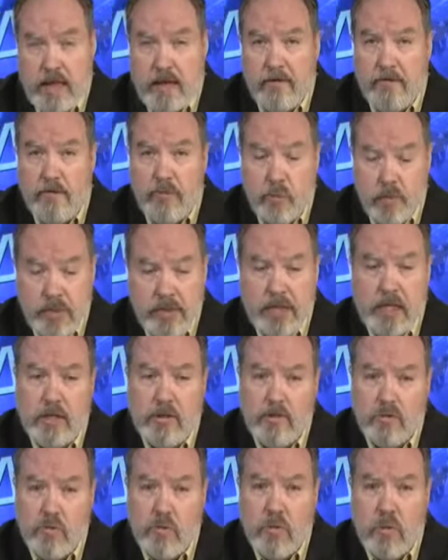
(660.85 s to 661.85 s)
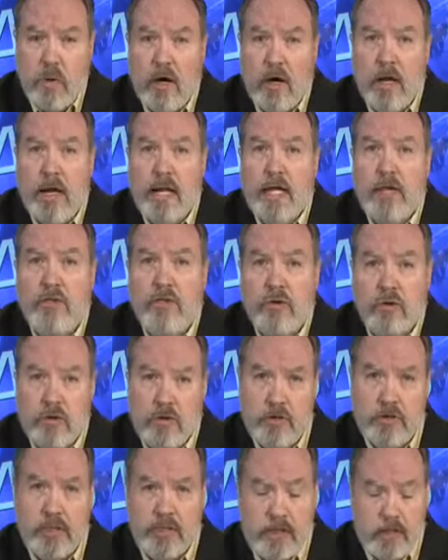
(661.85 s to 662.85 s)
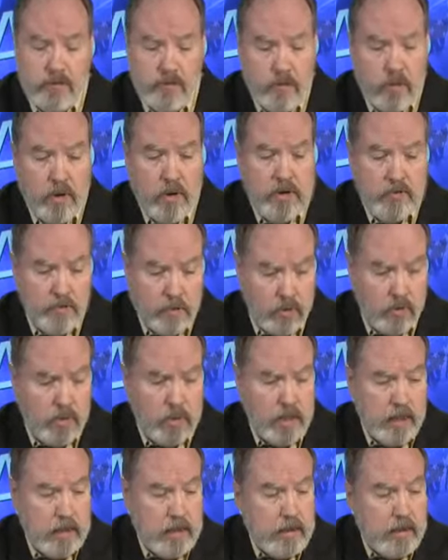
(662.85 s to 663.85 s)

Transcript: and forcing it through a Thursday for a vote.